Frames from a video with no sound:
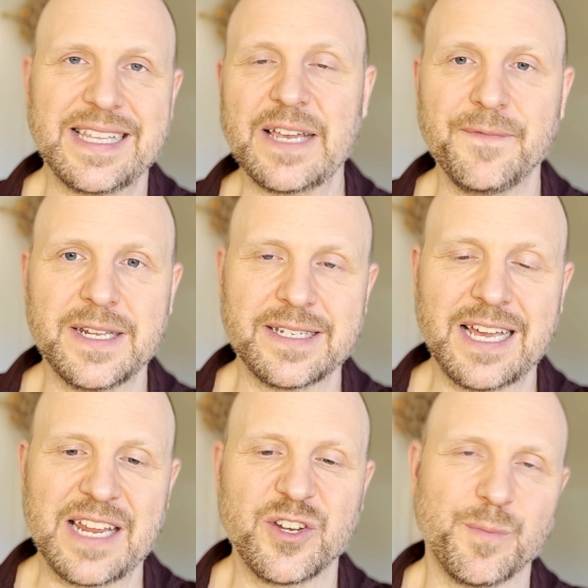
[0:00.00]
infinite
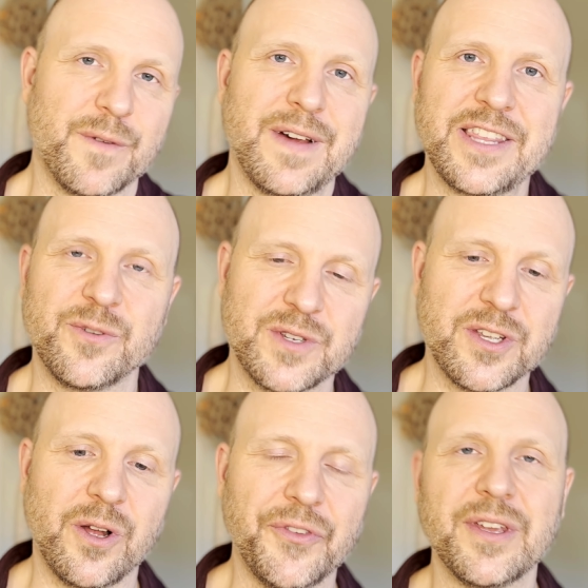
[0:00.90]
time to provide the
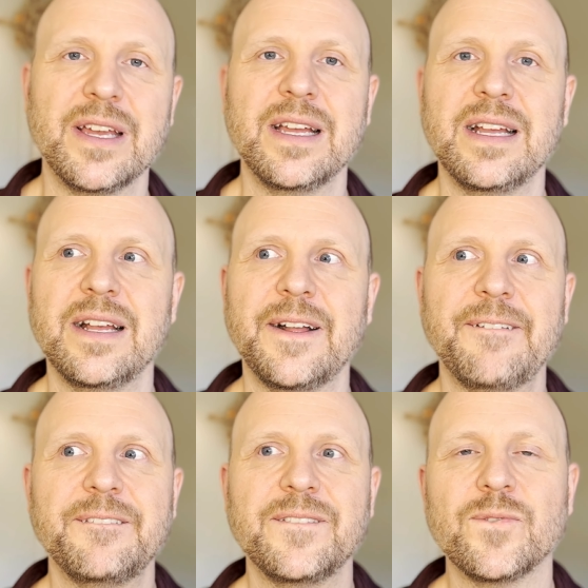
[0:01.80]
result,
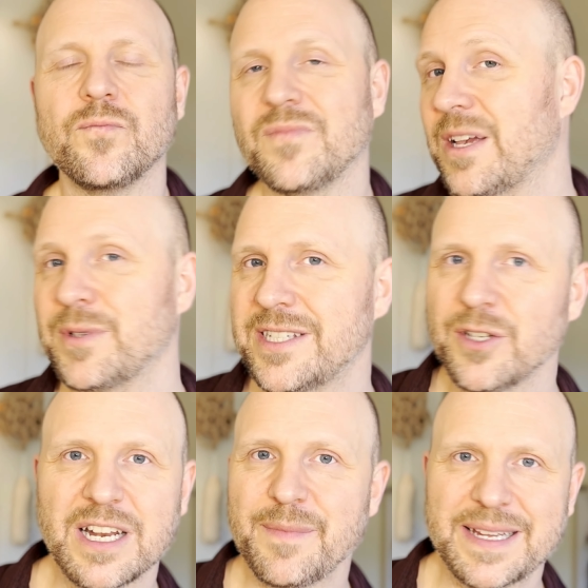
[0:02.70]
it would still
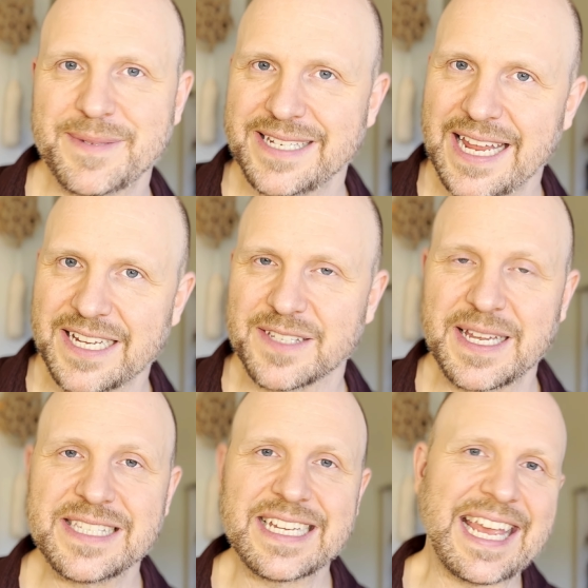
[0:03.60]
going to make mistakes
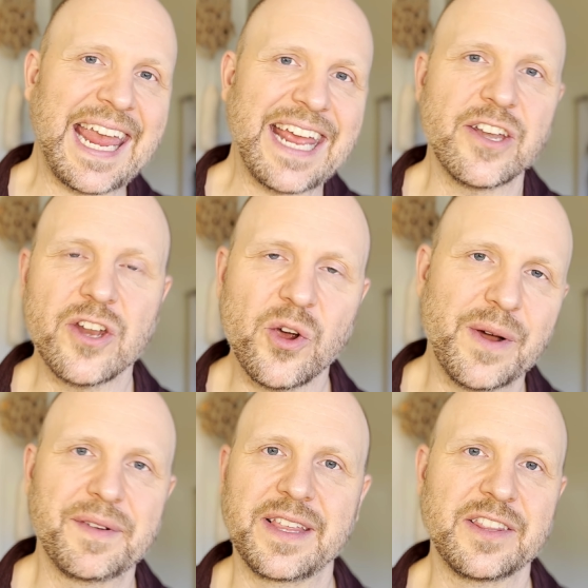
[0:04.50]
because it can't know
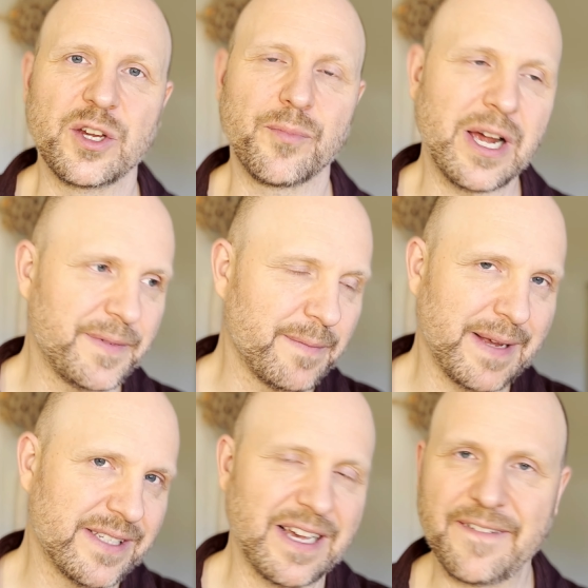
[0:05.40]
everything that you're prompting
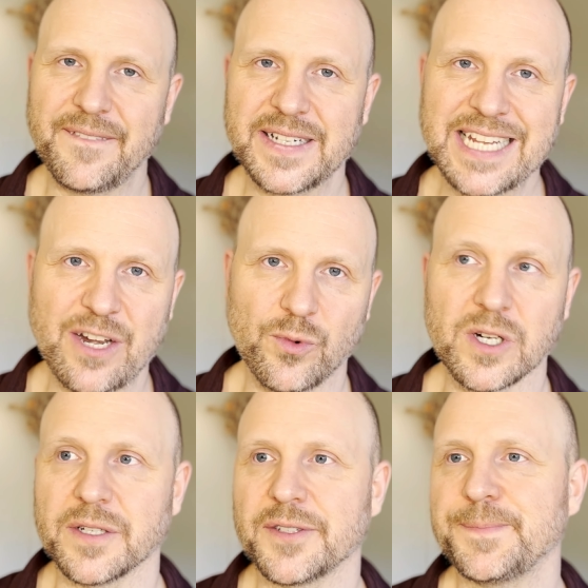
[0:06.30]
based on 10
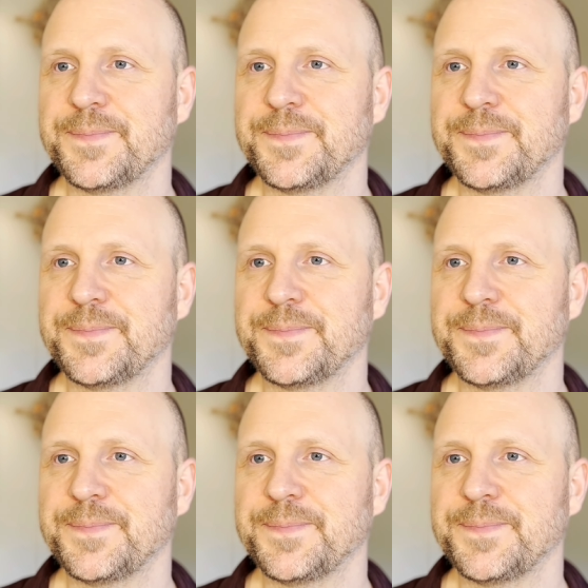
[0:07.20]
words.